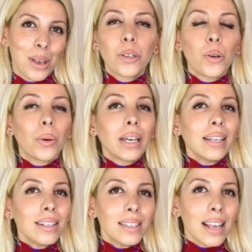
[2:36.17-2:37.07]
So in
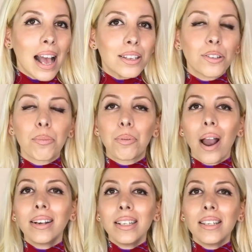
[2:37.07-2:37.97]
a sense, the
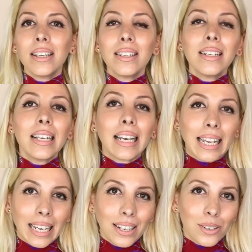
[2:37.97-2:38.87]
practices in the
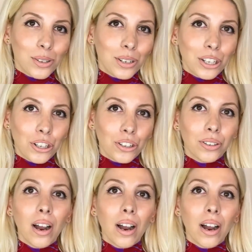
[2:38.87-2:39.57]
latest edition